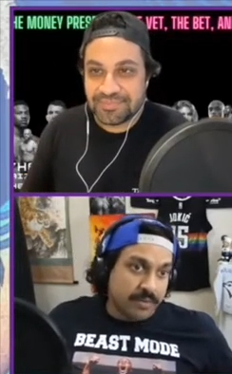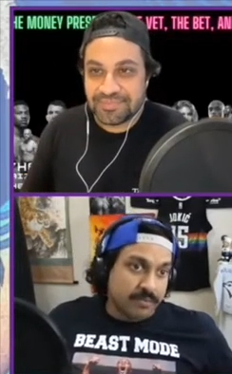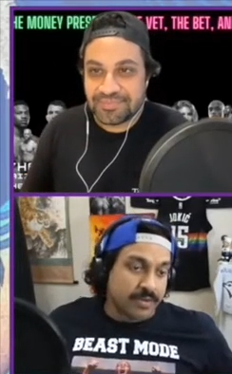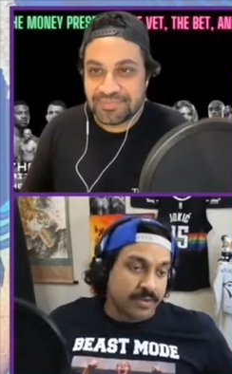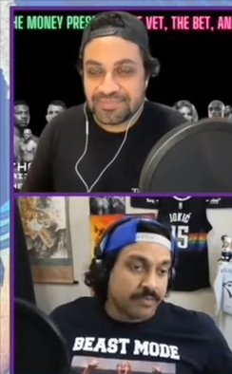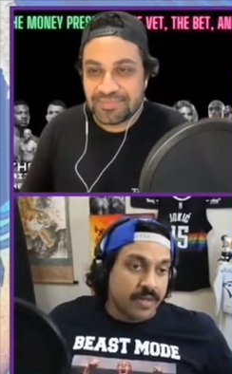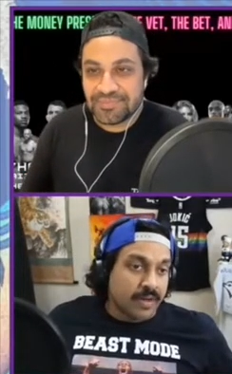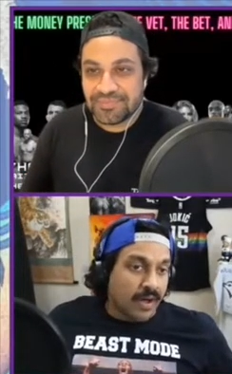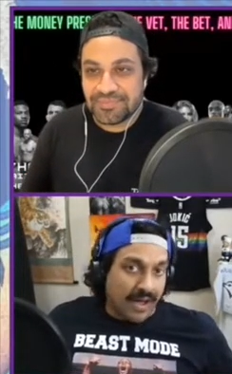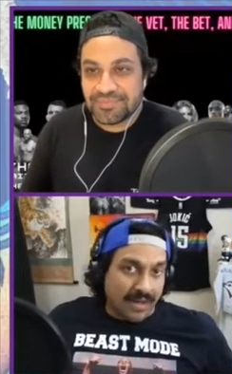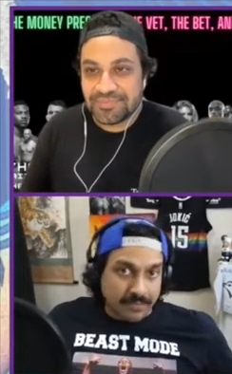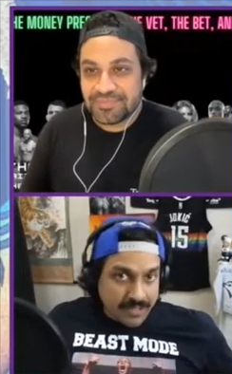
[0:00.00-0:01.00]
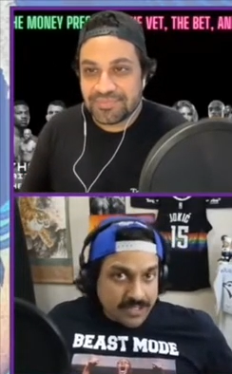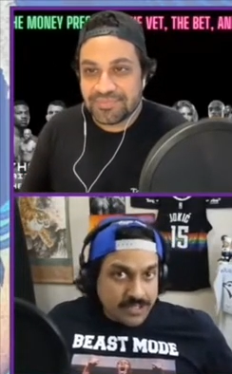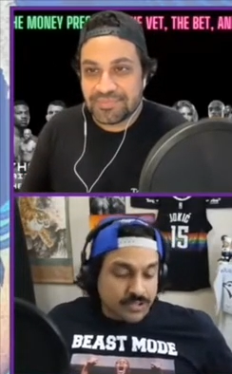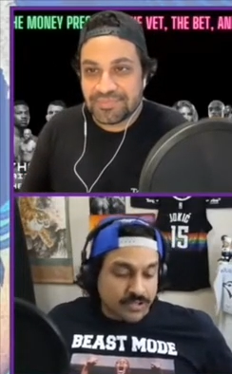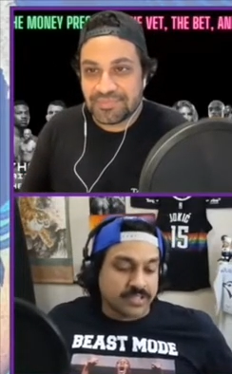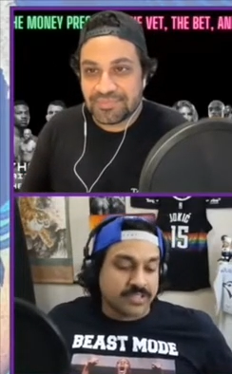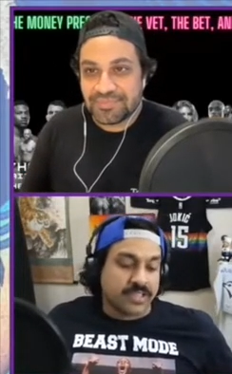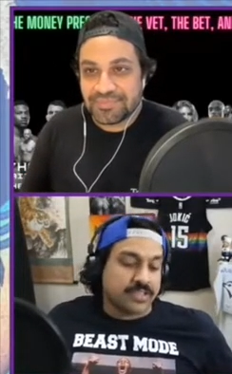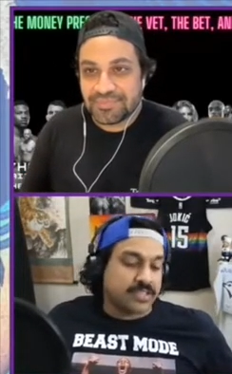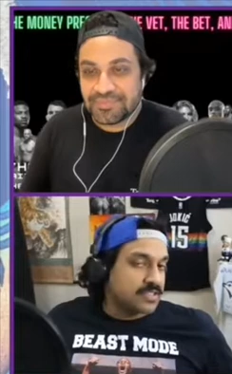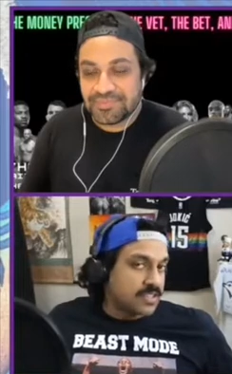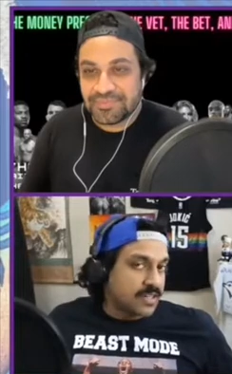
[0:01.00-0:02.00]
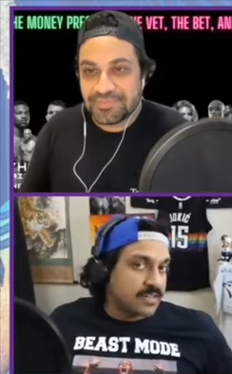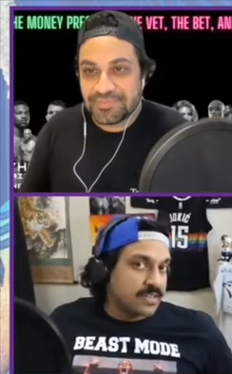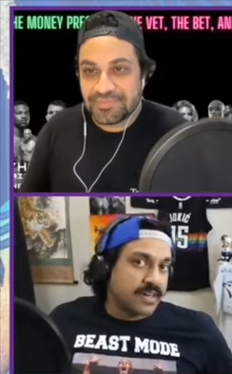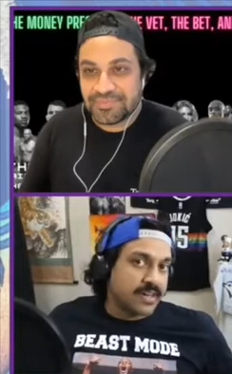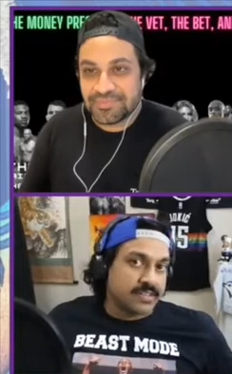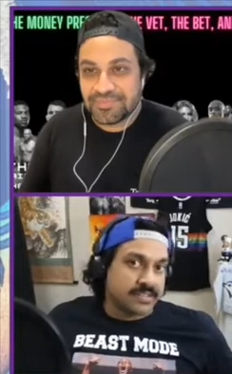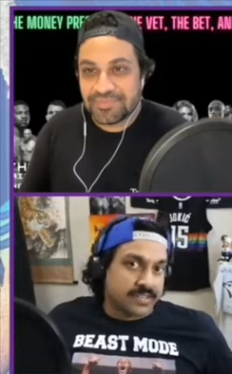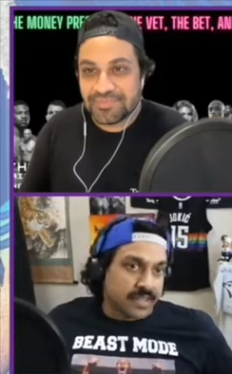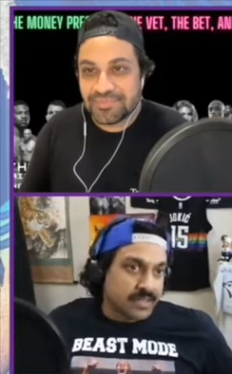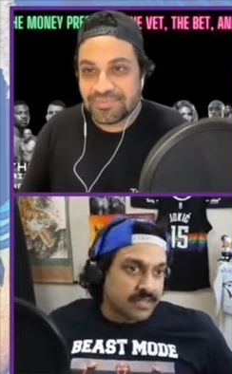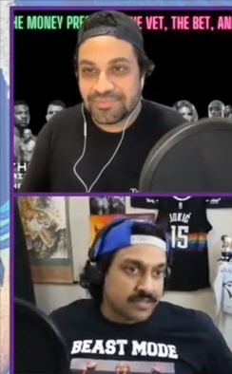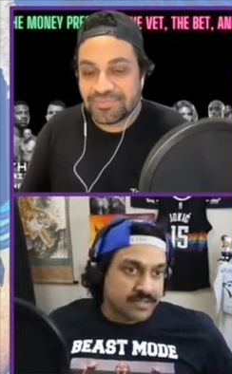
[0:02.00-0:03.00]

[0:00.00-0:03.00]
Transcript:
Speaker 1: But I'm gonna trust that these are the kind of guys that